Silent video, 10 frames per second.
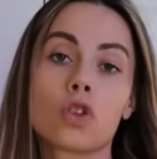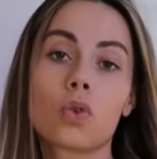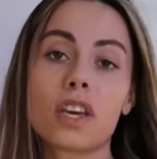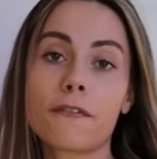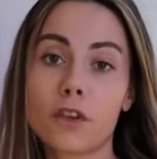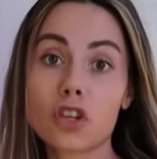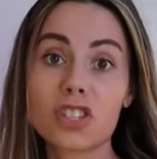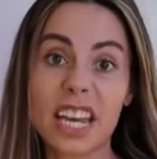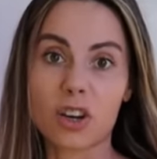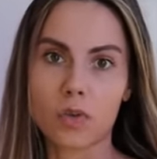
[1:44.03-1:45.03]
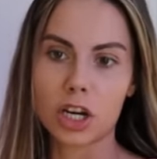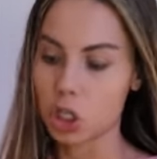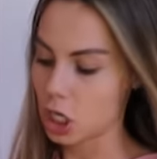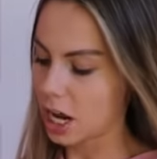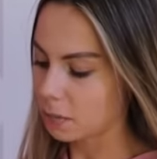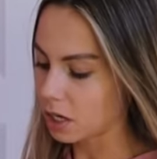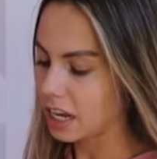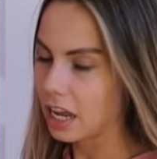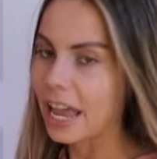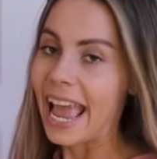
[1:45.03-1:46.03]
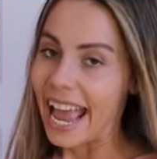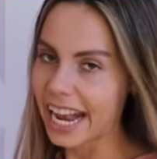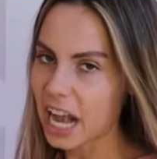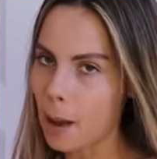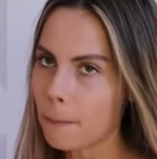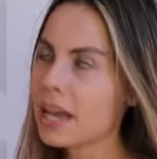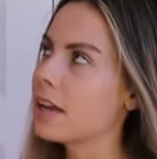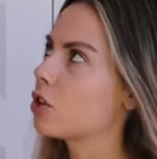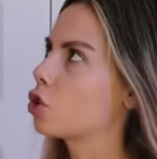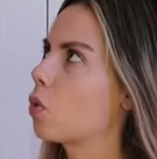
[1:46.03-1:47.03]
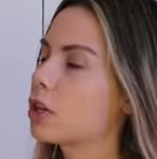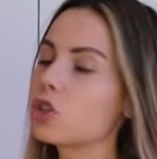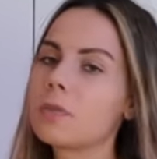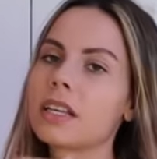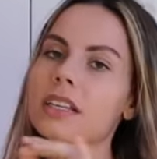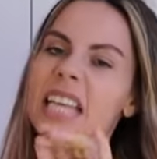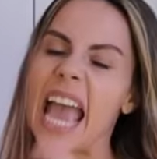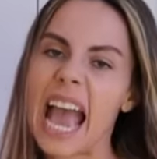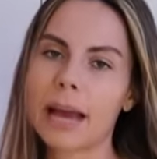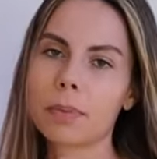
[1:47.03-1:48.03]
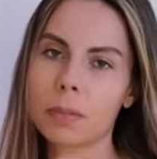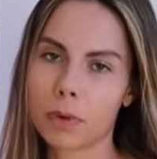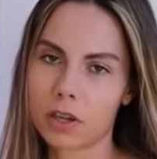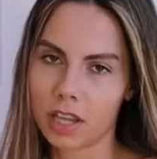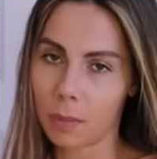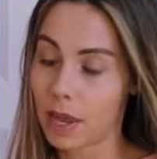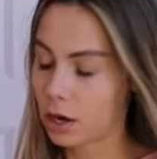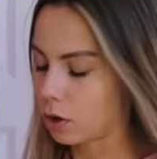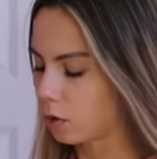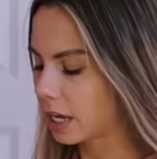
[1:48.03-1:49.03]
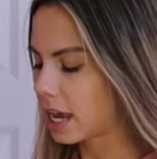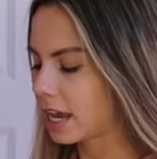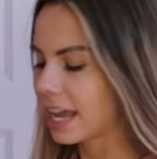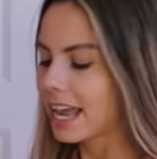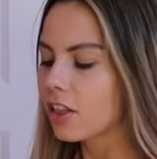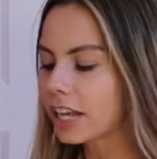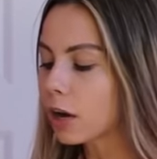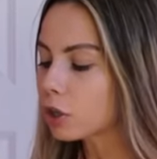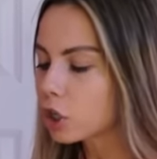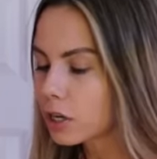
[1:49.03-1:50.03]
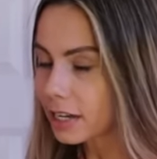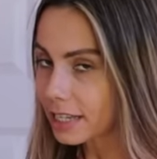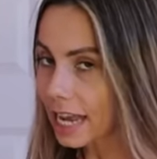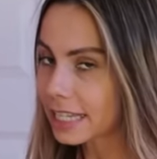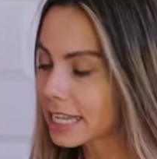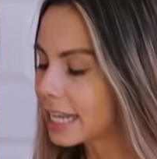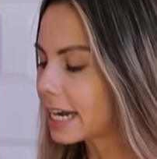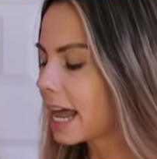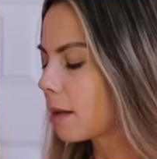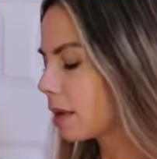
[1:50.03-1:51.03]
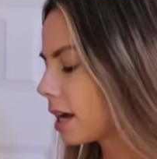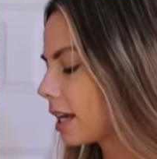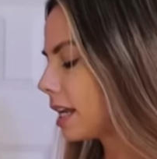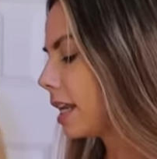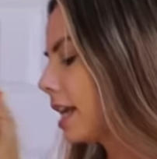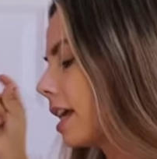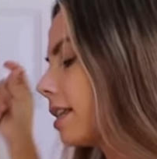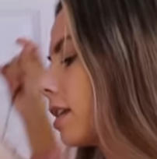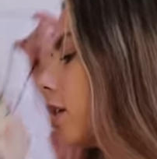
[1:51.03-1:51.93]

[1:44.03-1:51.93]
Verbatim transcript: so the first decoration I'm gonna hang up is going to be this happy birthday banner, okay? Look how cute it is, has a little llama on it. It's